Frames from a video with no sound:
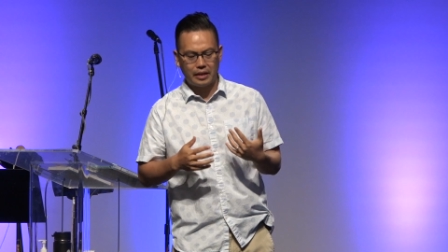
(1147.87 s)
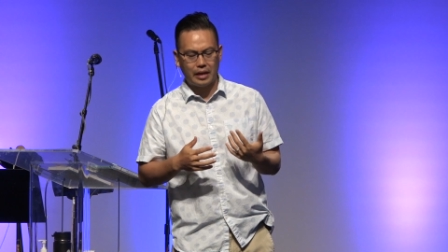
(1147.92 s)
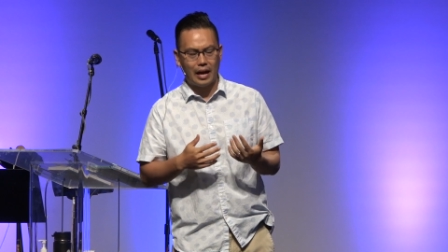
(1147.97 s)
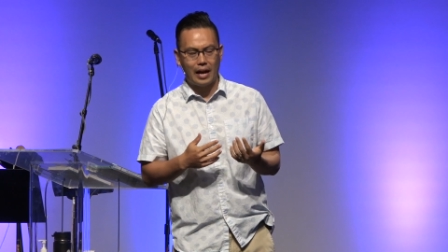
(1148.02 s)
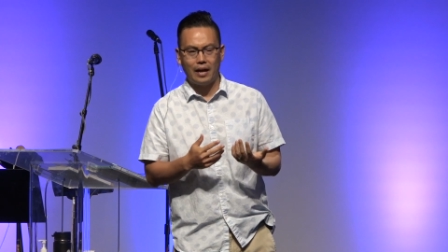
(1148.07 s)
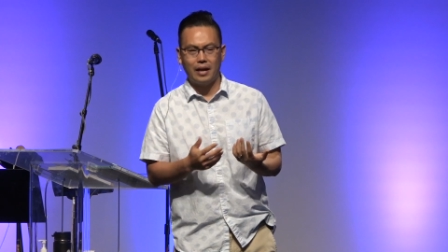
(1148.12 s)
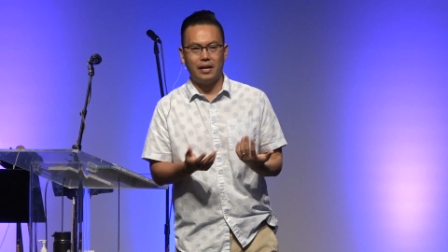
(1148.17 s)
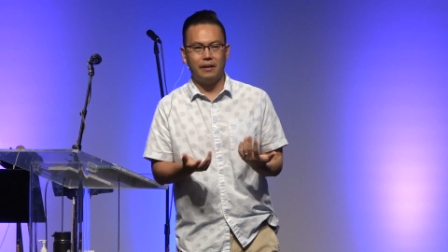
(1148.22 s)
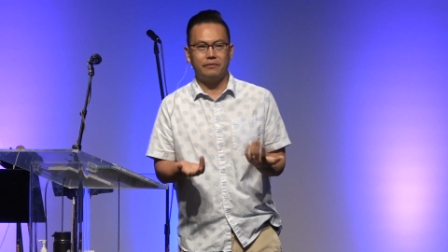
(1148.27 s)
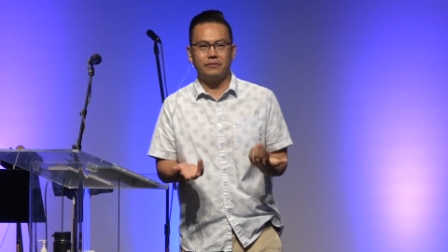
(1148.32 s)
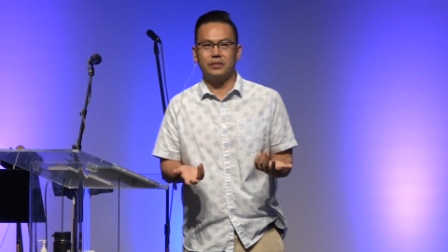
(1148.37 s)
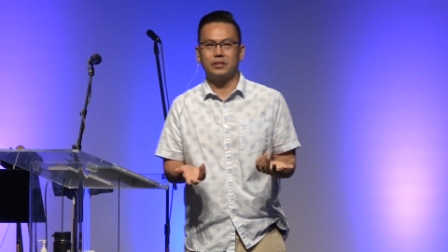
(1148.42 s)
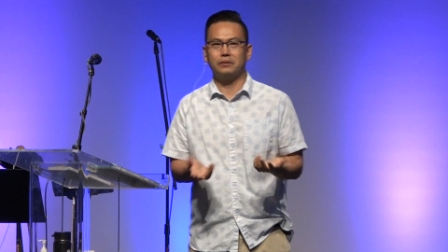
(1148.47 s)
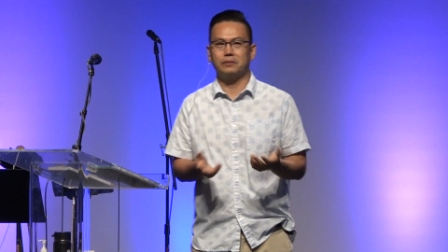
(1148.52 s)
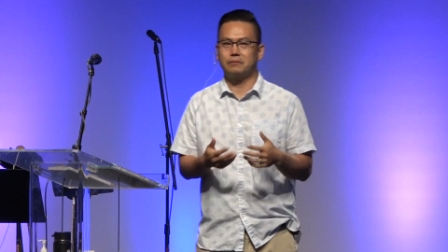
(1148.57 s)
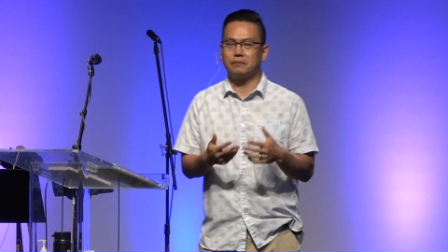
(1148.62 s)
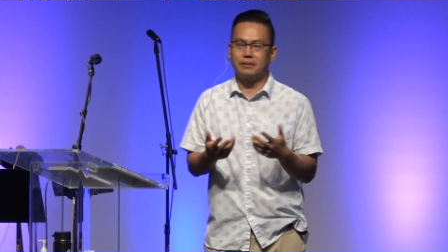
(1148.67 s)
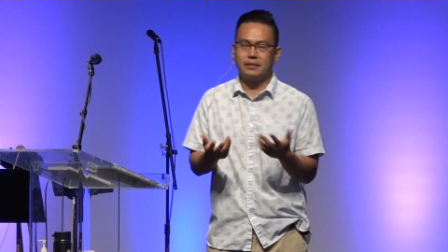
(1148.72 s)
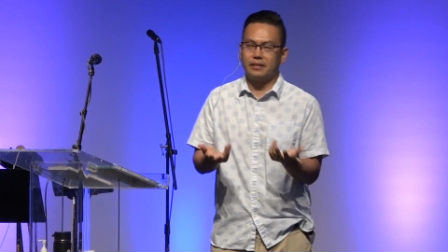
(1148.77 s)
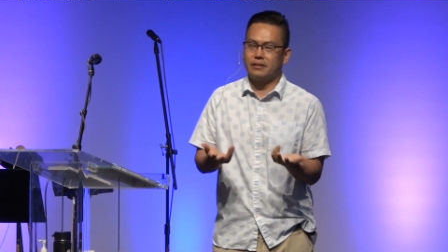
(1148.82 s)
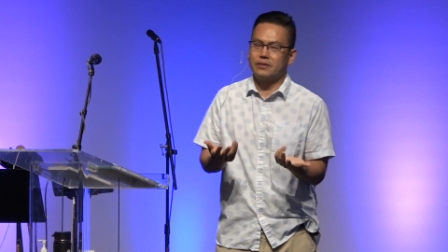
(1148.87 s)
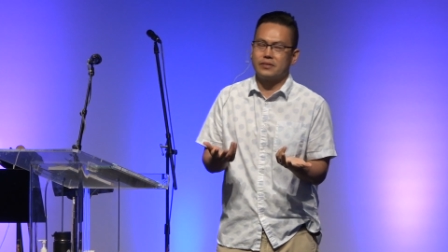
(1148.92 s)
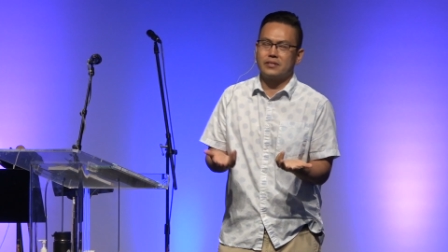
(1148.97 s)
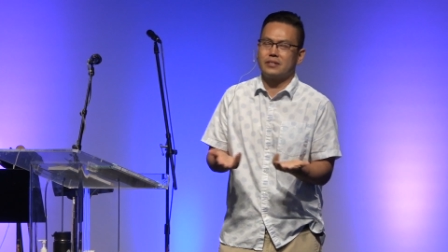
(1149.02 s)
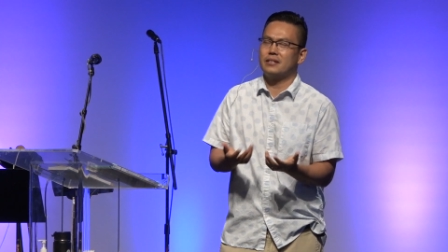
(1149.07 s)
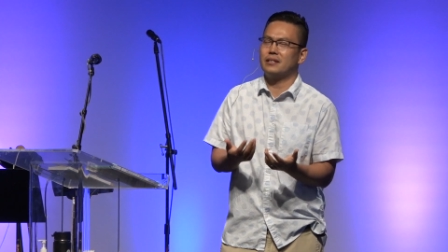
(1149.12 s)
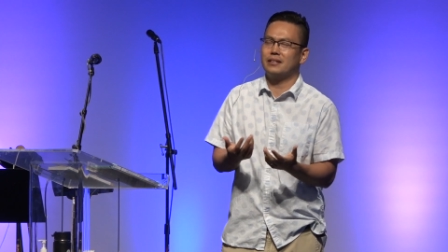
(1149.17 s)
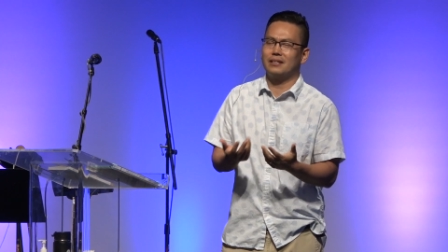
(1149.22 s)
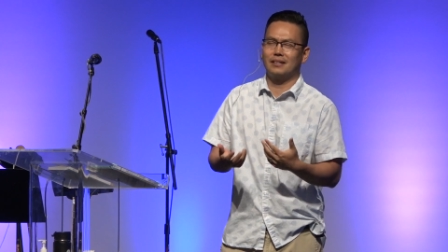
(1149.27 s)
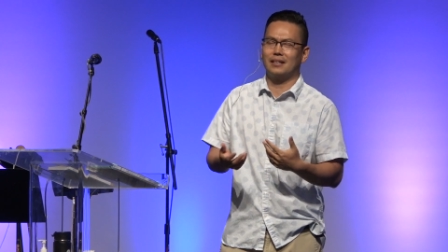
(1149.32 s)
i have no,
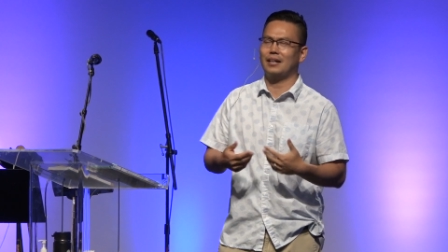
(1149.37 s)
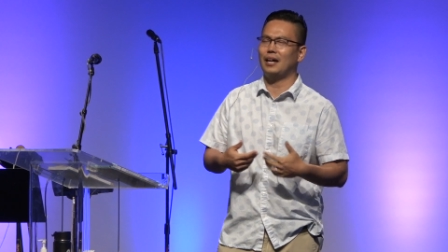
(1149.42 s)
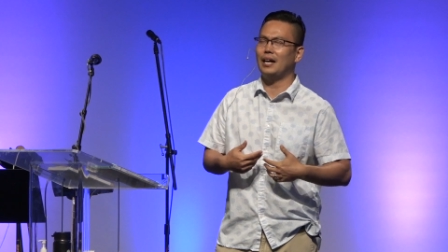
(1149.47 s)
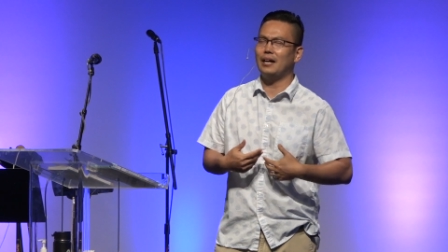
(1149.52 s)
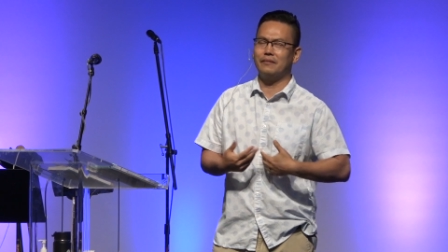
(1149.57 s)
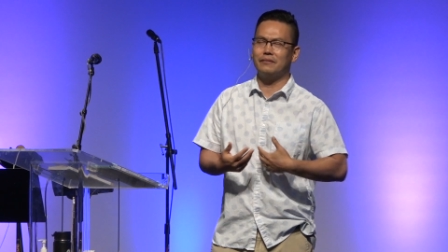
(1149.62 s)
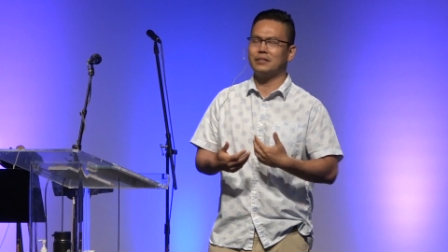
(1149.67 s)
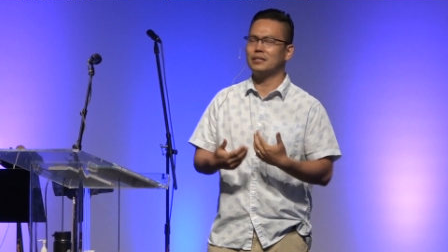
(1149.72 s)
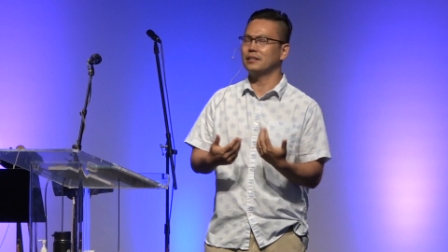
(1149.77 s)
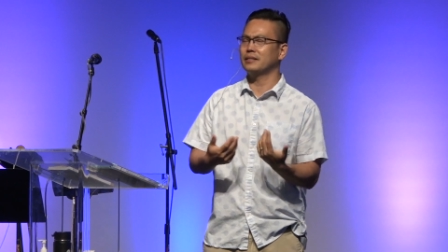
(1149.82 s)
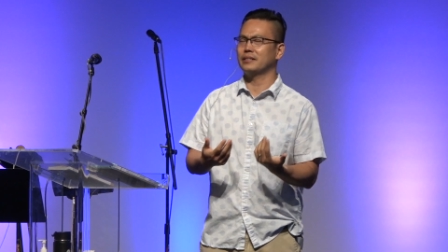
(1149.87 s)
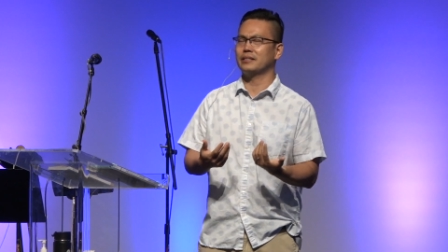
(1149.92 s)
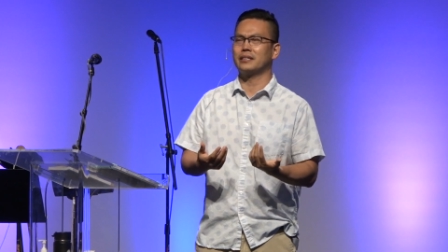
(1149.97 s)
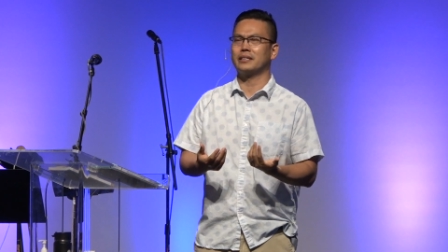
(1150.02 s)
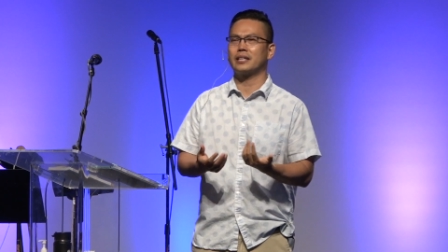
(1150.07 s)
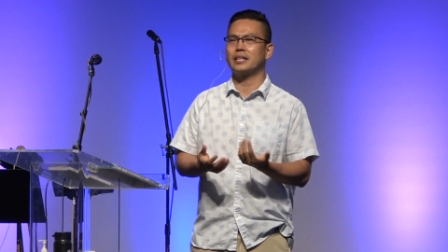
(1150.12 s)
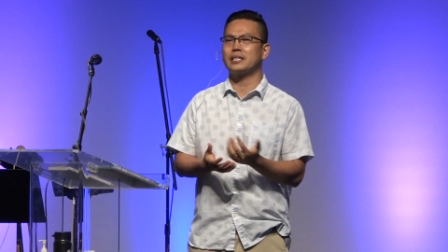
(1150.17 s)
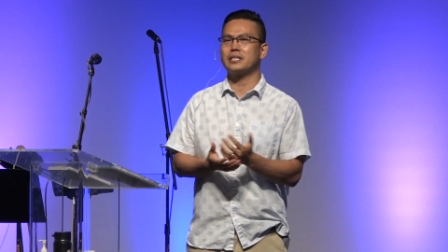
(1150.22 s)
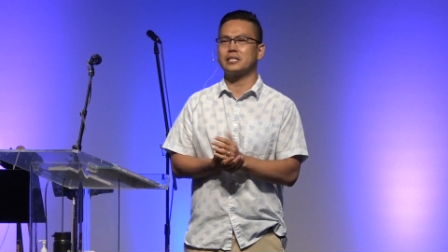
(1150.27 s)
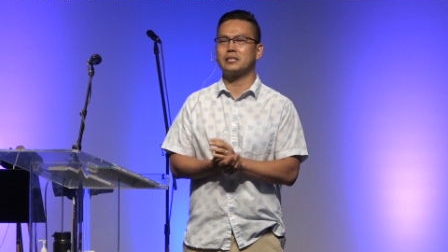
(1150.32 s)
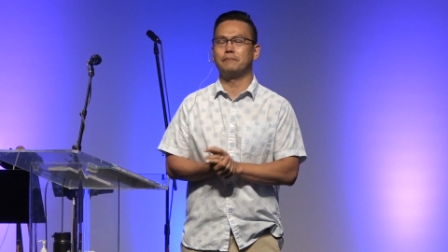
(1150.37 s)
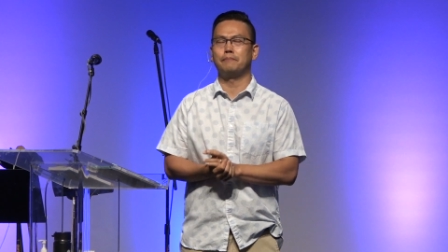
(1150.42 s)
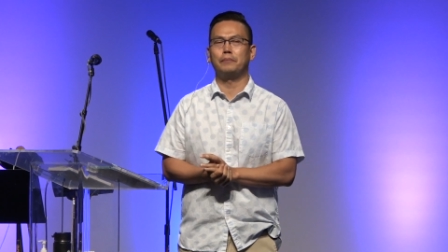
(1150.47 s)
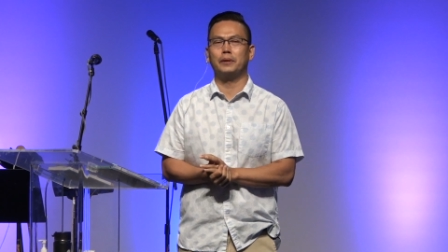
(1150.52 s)
there's, I have nothing against it.